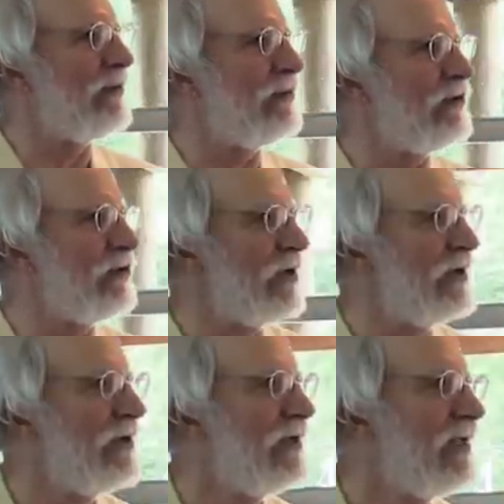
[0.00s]
when we do it.
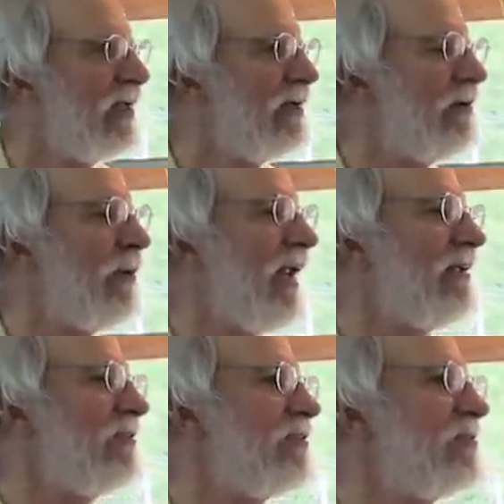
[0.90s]
You
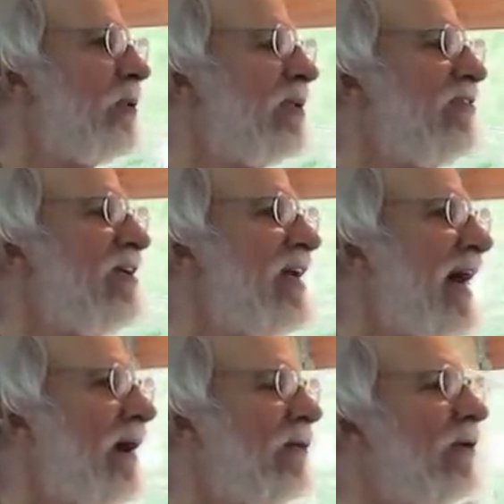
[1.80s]
want to put the tea
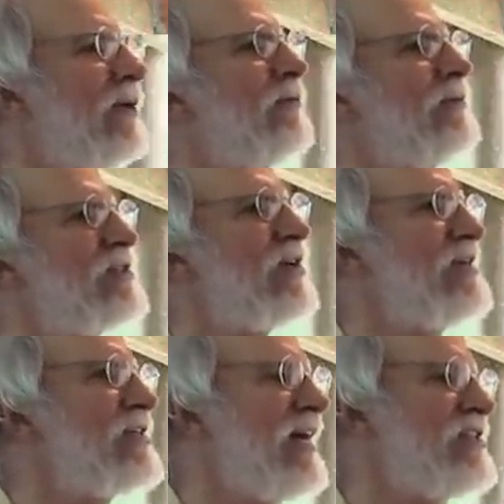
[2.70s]
out when the
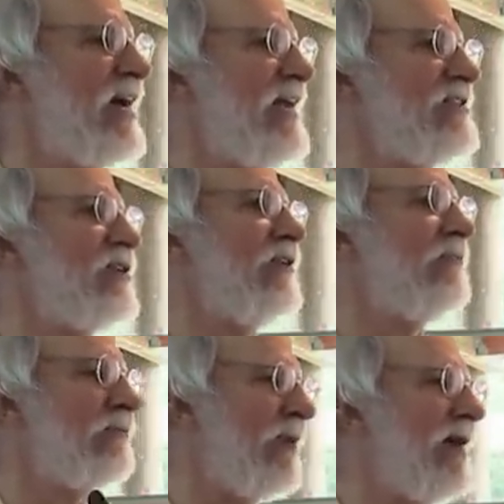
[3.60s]
sun's not shining so
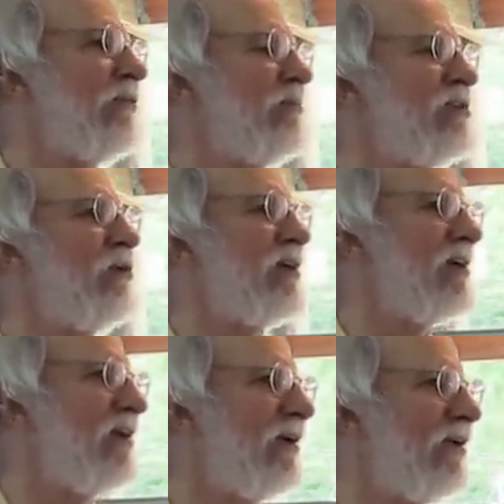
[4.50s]
the microbes don't
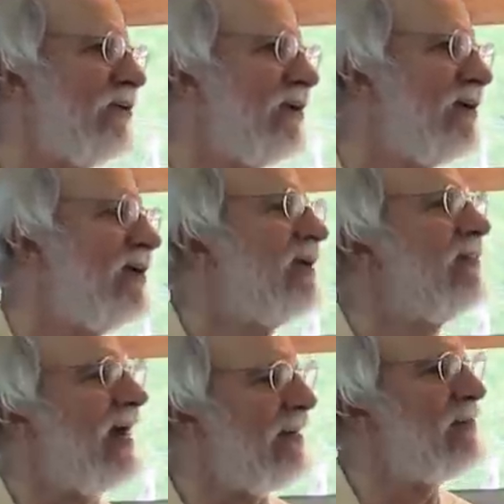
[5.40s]
get killed.
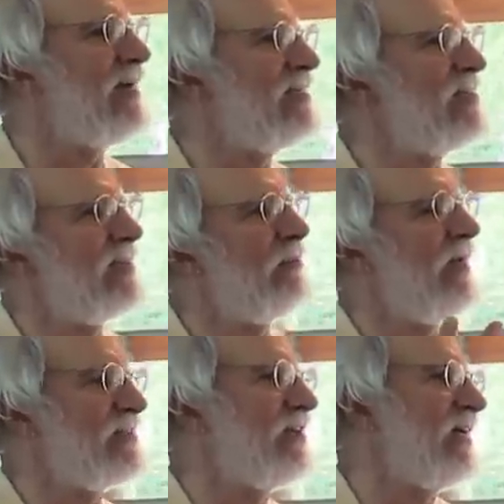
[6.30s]
That means that the
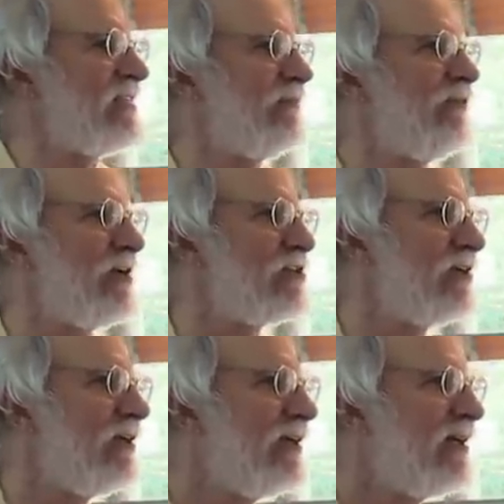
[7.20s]
plant's going to get some fish.
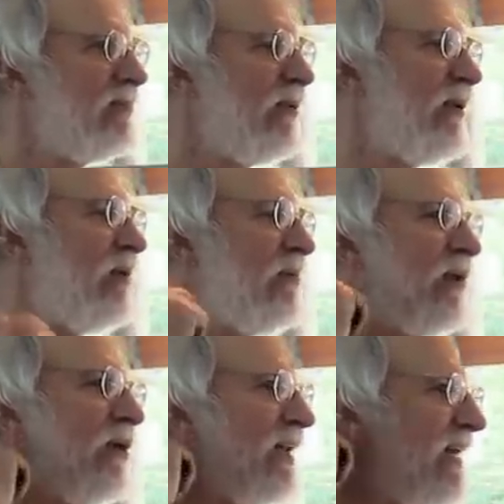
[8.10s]
But we wouldn't be
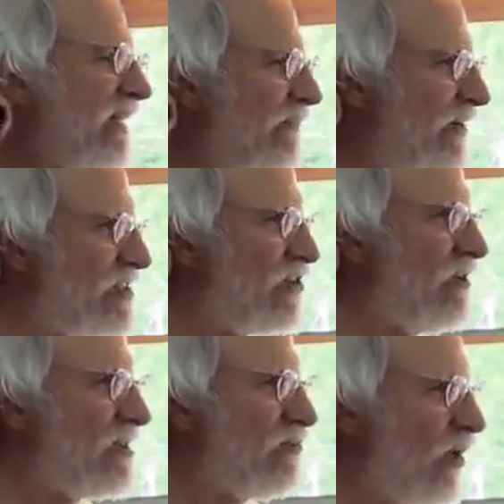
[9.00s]
doing it to get the fish to
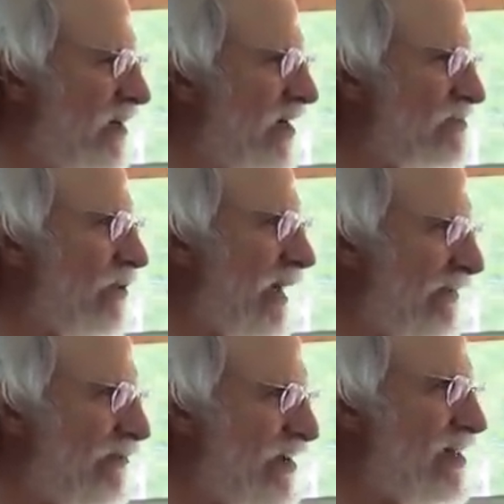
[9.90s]
them. It's more because we want
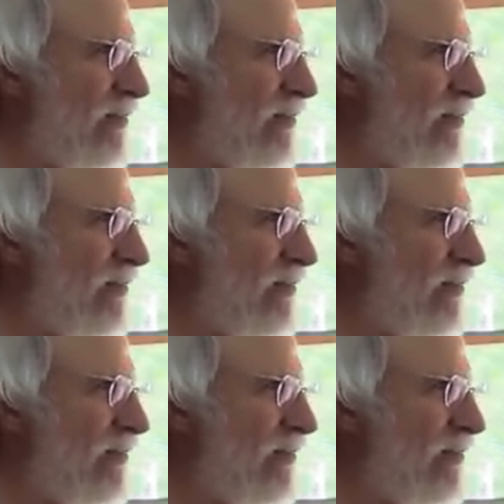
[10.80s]
to feed the